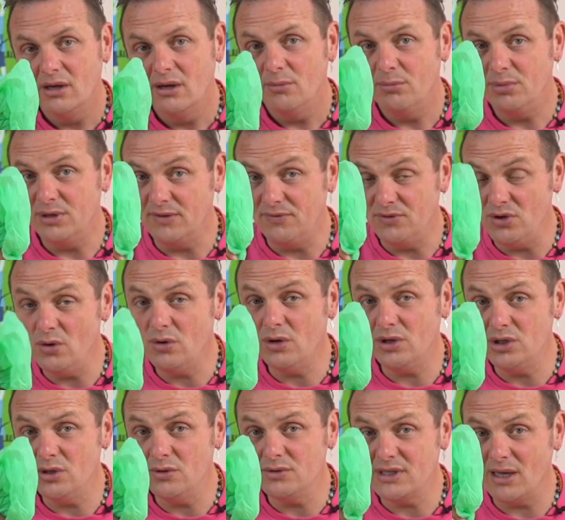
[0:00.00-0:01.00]
But if you
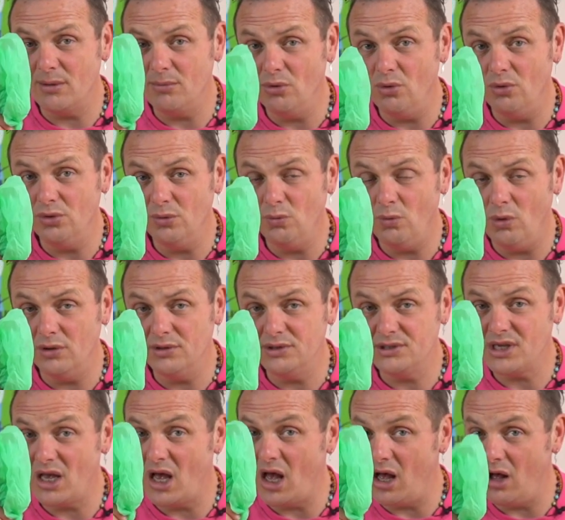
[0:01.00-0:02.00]
can use that more than
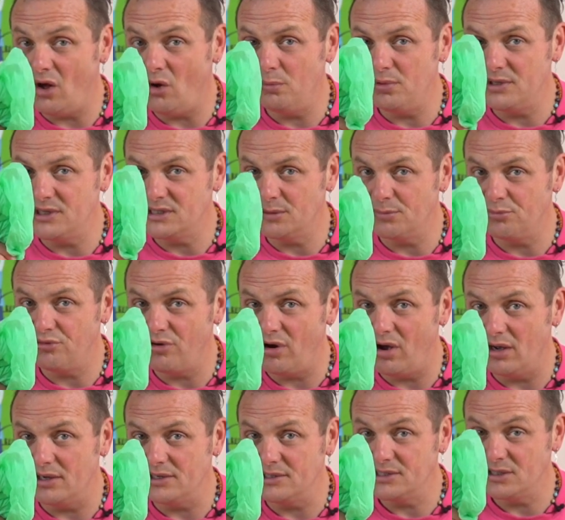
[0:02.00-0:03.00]
once, I'll be
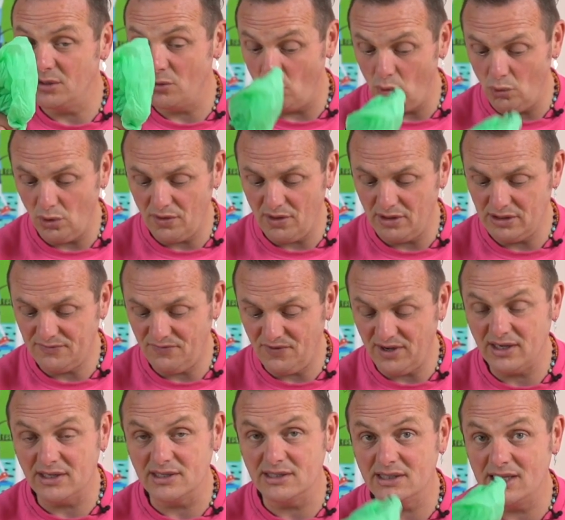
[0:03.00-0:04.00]
surprised. So all of those
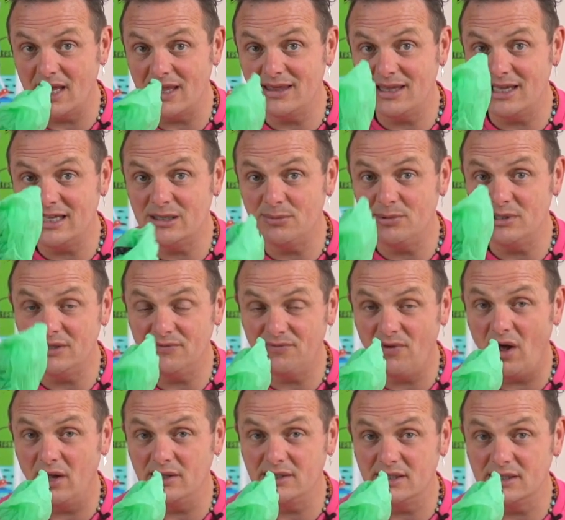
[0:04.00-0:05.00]
figures then need to be
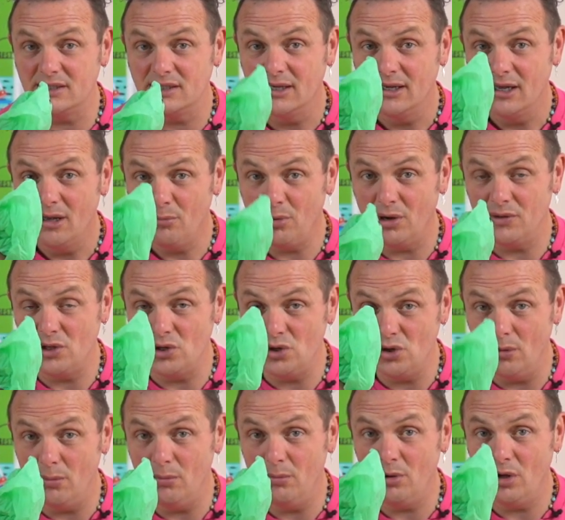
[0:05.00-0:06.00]
divided by the
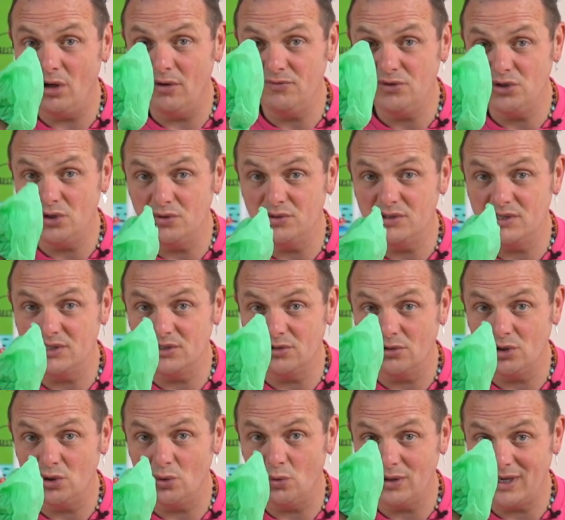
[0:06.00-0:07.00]
number of uses
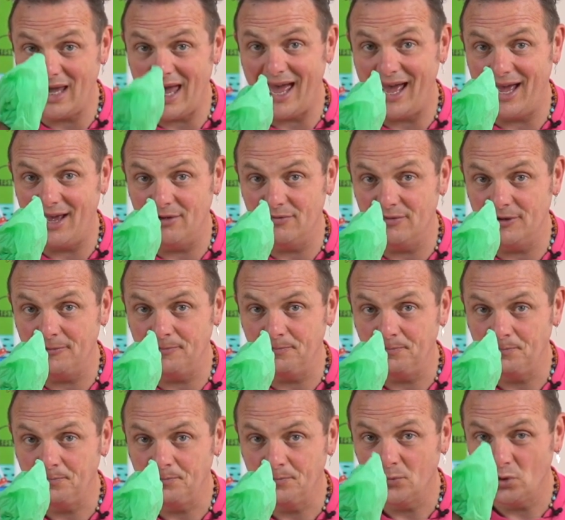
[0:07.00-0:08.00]
that you'll get out of it.
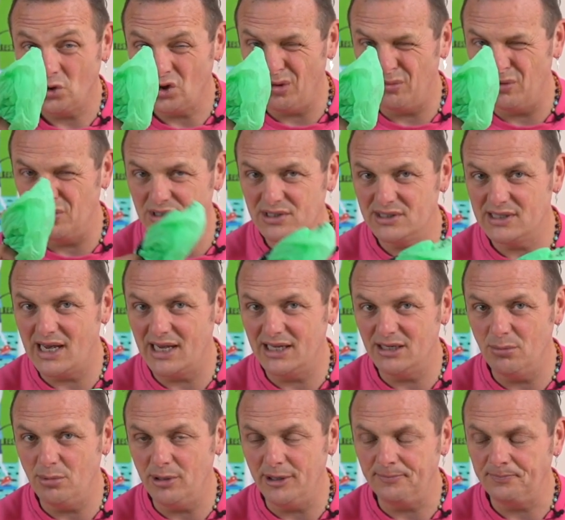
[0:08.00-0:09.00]
Come on to that in
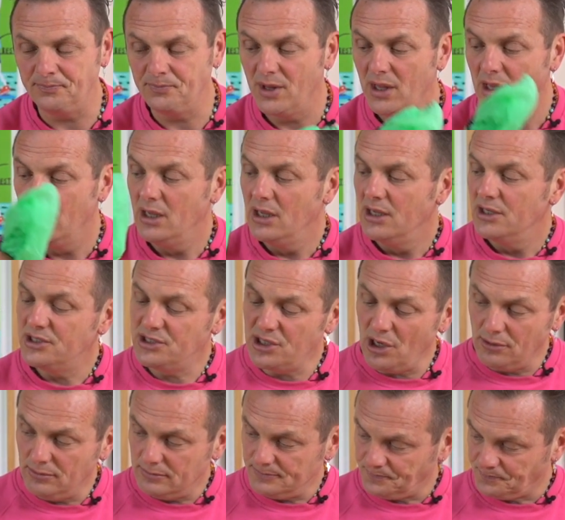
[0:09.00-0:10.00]
a bit.
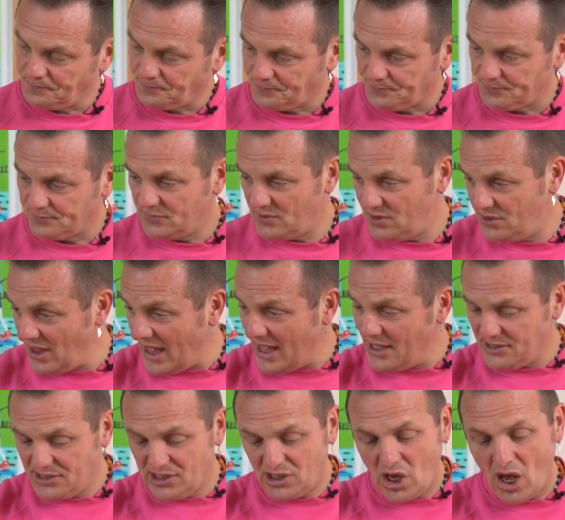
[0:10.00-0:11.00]
So
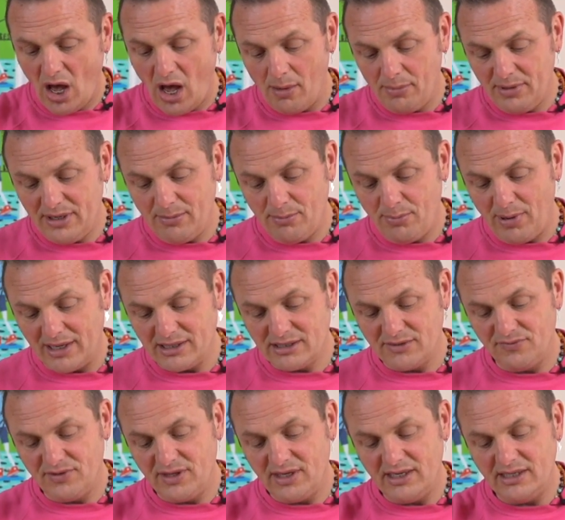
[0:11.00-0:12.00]
that's the carbon impact
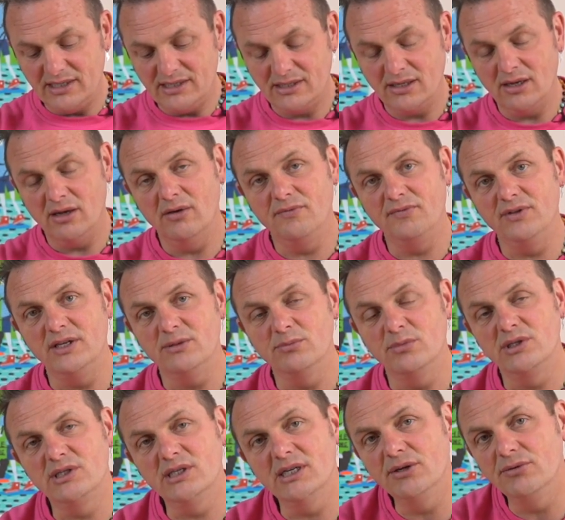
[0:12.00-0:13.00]
of these
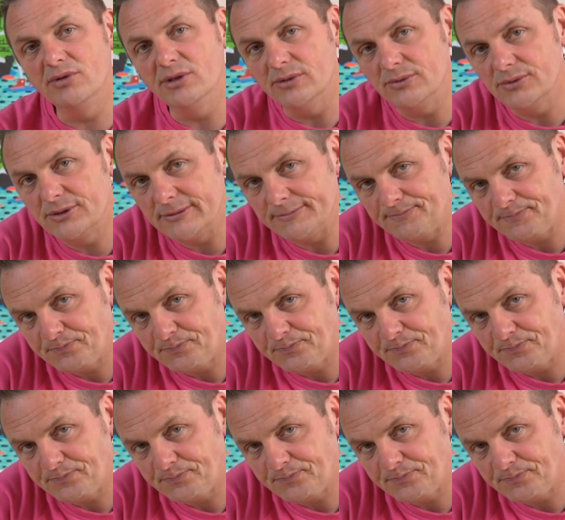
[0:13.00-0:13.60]
materials.